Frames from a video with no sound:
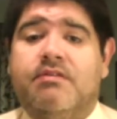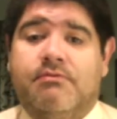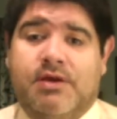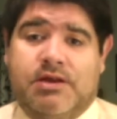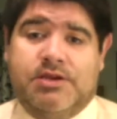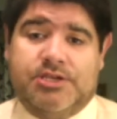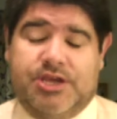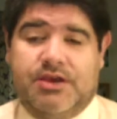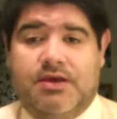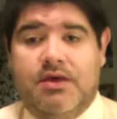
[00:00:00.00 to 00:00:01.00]
is the reality
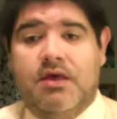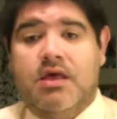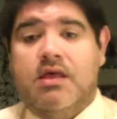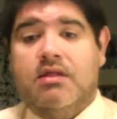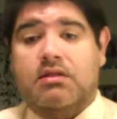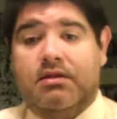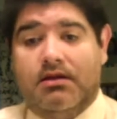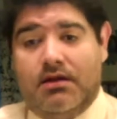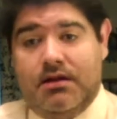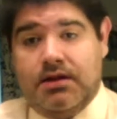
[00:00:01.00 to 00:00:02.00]
check.
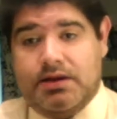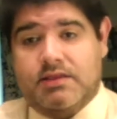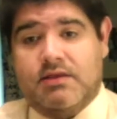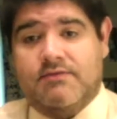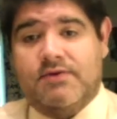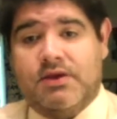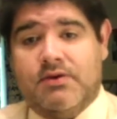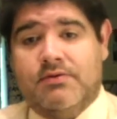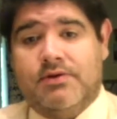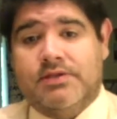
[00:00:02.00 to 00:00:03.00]
Look at this
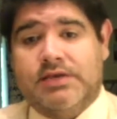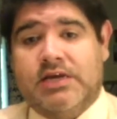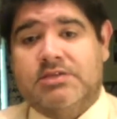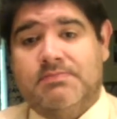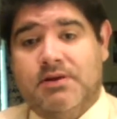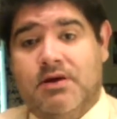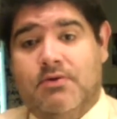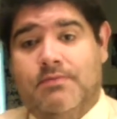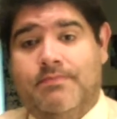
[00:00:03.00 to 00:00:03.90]
video attached below.